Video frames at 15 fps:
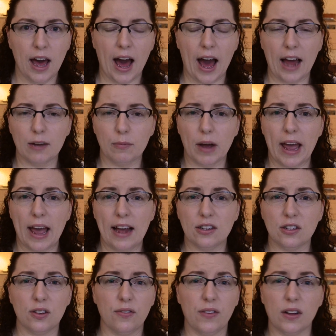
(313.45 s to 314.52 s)
and my hair
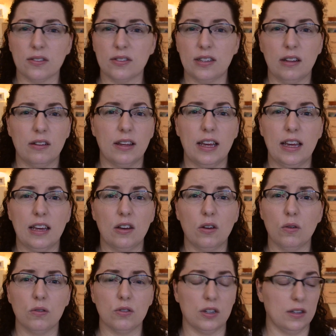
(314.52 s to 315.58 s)
just felt silky,
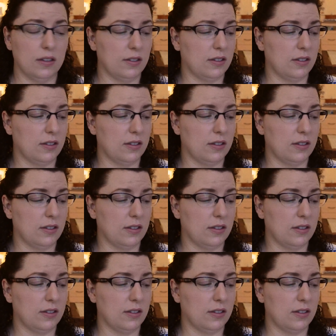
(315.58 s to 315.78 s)
gorgeous.